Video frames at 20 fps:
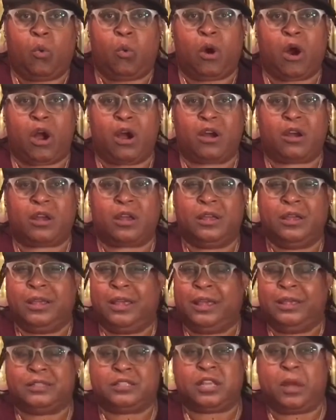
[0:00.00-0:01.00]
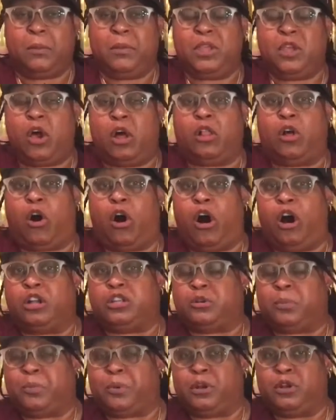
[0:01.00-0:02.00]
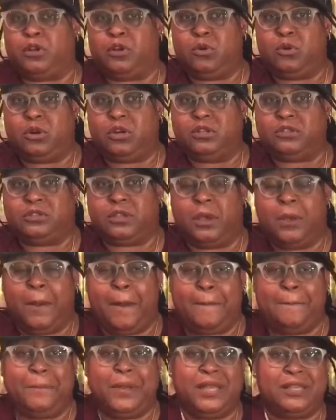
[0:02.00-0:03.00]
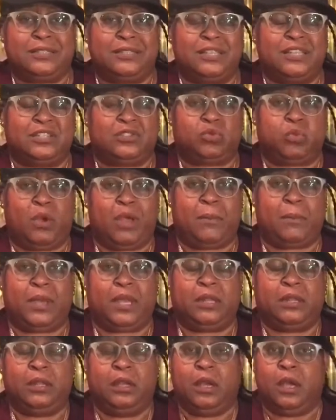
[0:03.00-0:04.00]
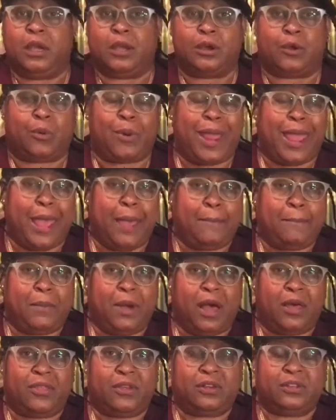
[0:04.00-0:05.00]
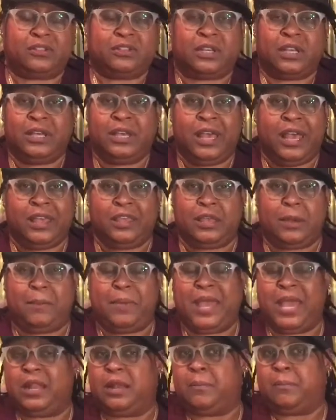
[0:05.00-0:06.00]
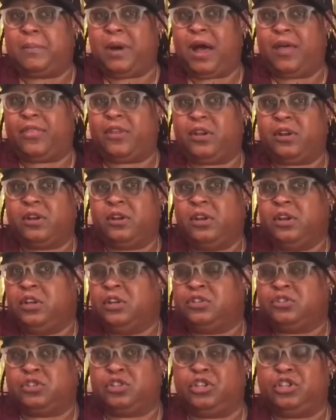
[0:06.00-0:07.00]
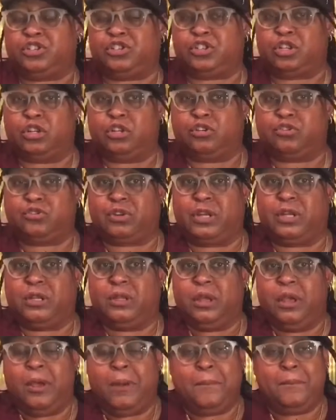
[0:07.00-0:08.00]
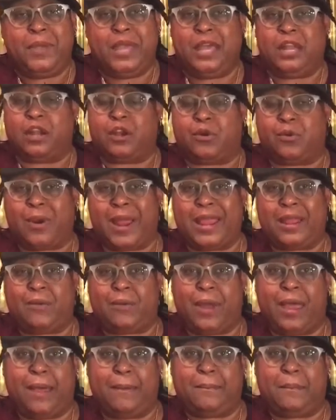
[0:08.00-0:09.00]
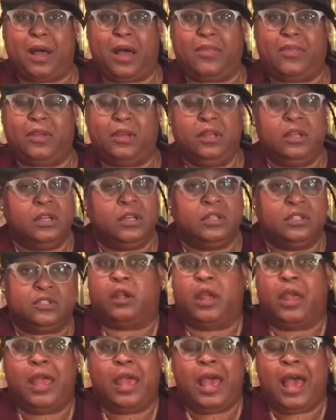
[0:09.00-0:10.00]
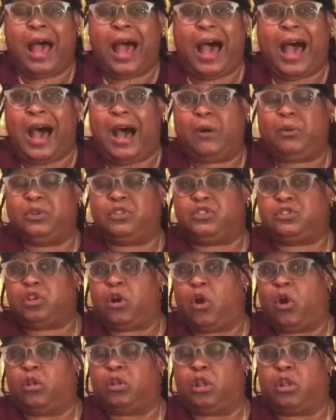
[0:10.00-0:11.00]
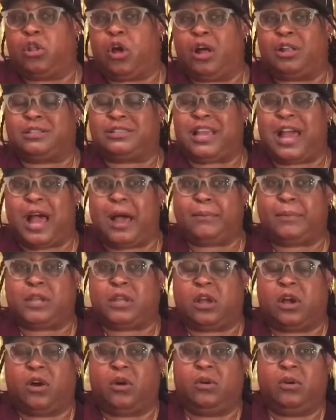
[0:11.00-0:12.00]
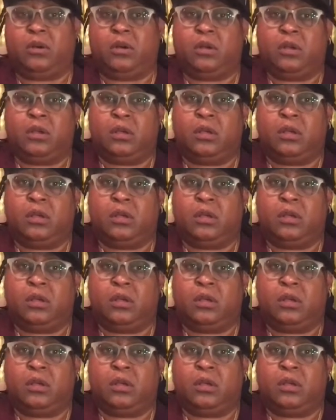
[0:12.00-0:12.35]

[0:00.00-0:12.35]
work. Some of y'all are entrepreneurs, business women, grandmothers. You're being a mother to your children, being a great grandmother. I was told a long time ago